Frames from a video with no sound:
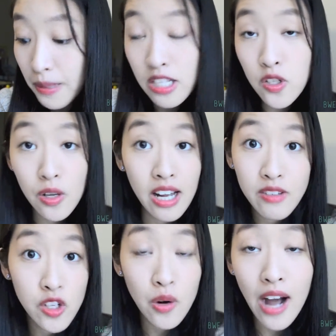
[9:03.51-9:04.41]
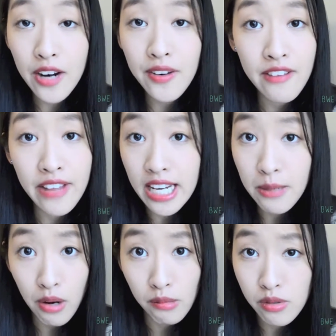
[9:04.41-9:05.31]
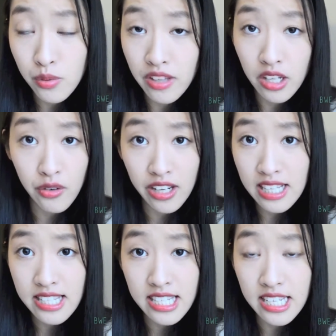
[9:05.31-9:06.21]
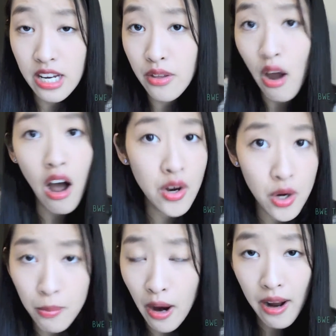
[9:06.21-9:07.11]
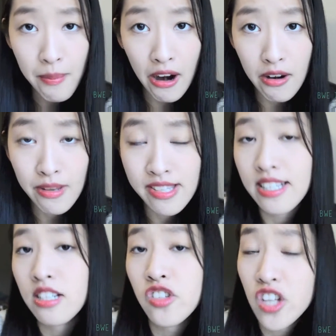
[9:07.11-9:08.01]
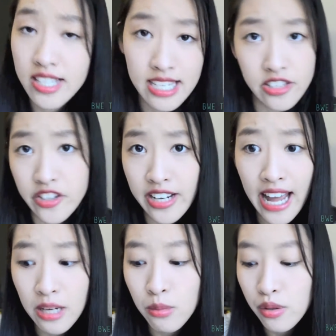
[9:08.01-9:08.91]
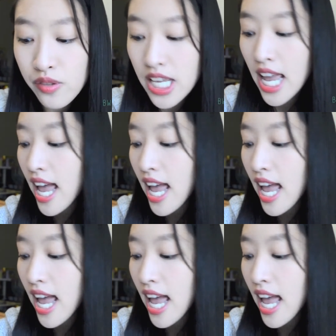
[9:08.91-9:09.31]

But I don't have any problems with the ingredients in here. There are no parabens, and it's not tested on animals.